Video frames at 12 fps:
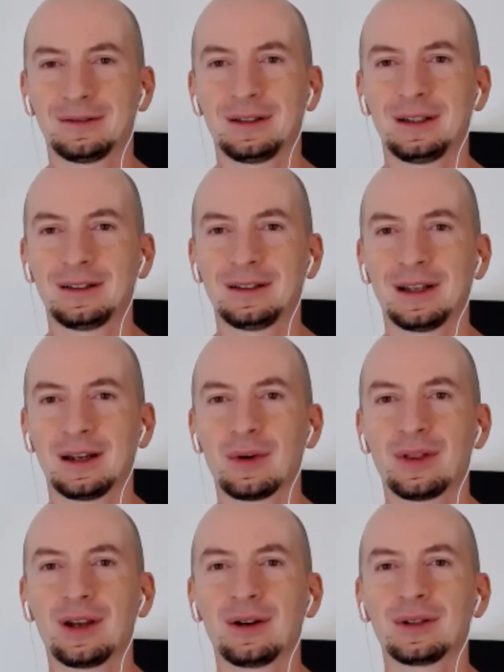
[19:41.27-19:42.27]
right? Is it like
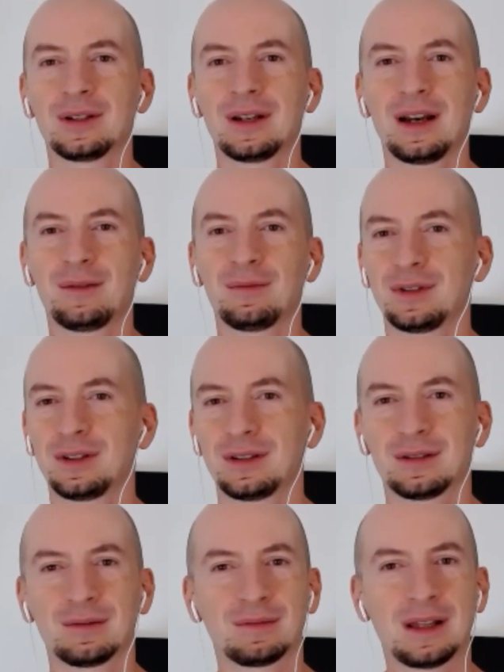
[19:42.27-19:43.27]
1,000
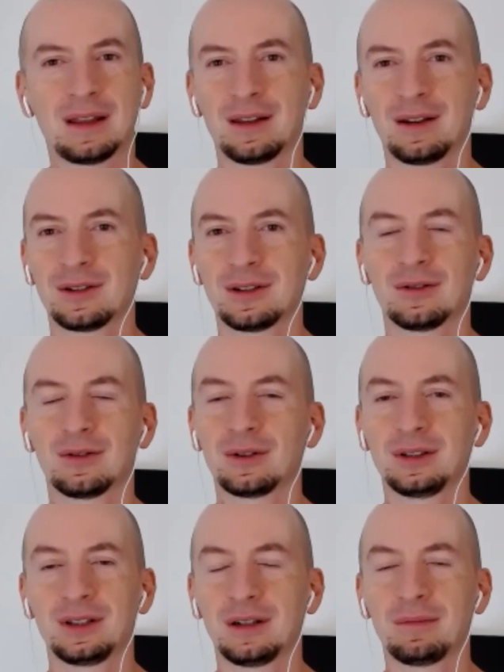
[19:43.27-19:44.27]
items, 10,000,
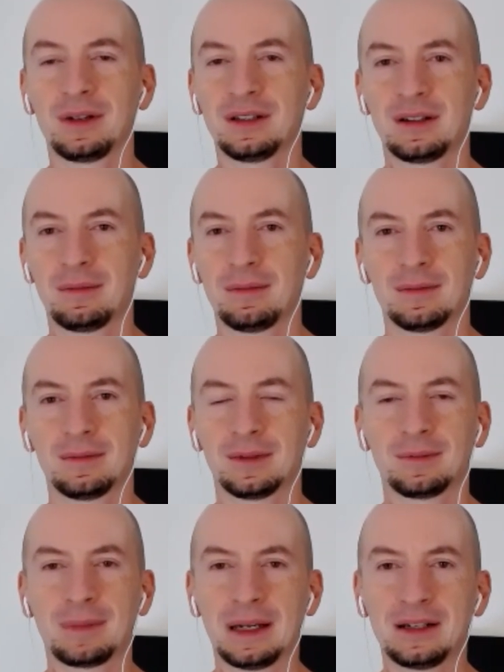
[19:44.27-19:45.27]
or is it a
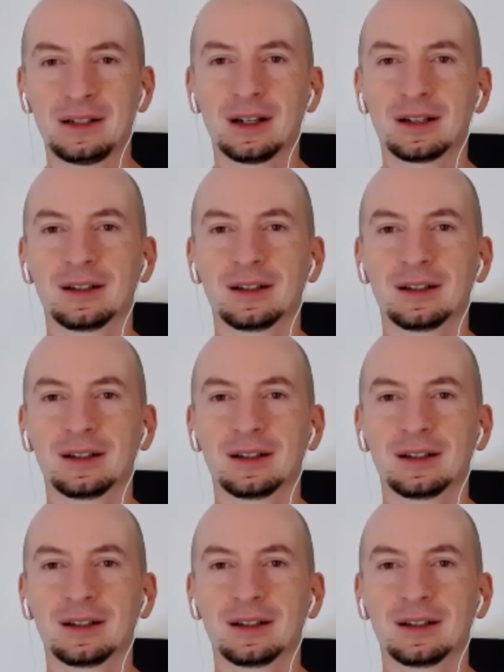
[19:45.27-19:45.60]
paycheck